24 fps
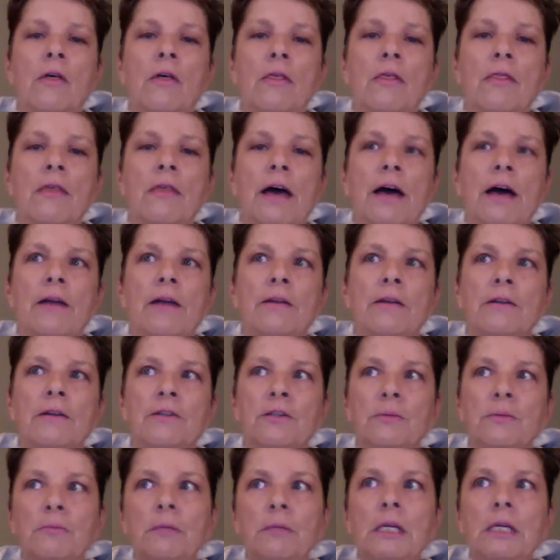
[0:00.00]
that
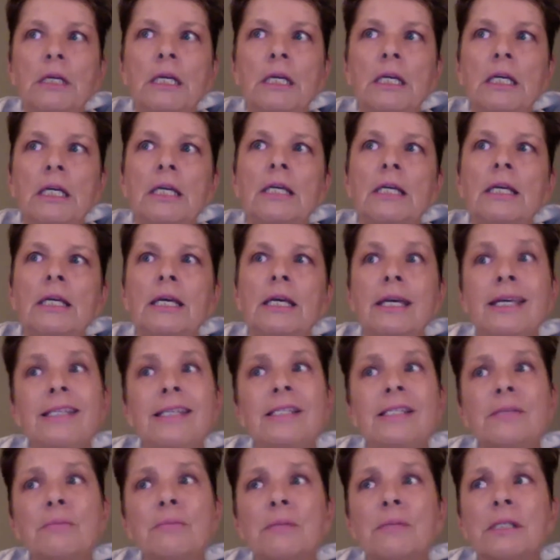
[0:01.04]
to me,
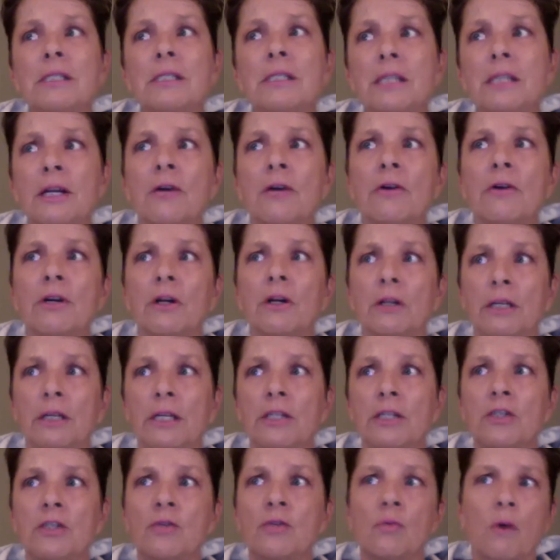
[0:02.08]
his material,
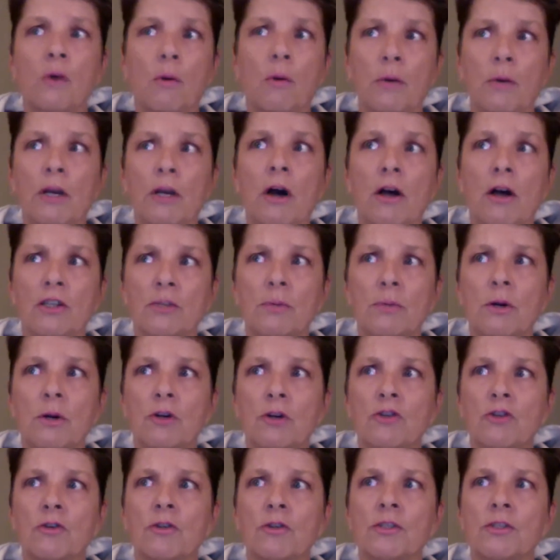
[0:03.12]
his what we call
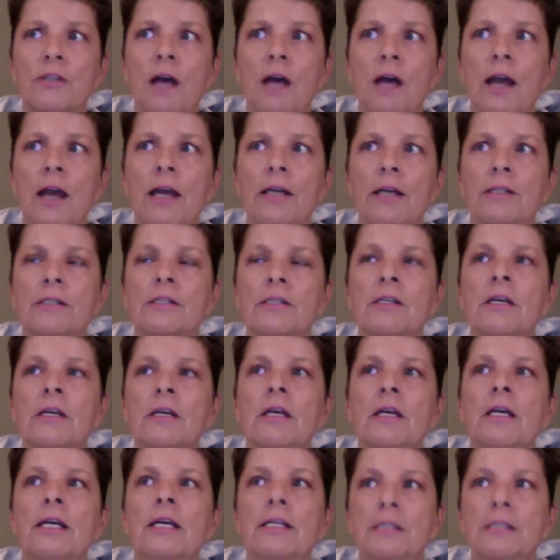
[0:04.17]
spiritual science,
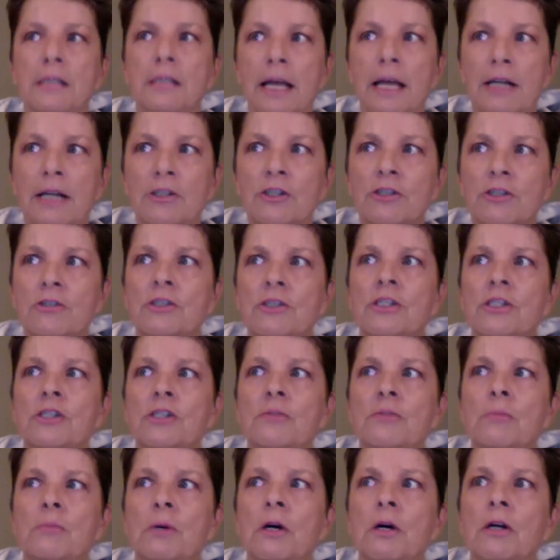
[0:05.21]
his lectures, his
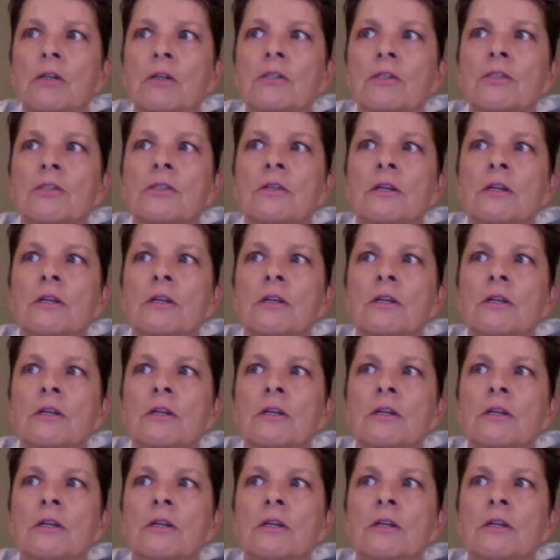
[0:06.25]
books,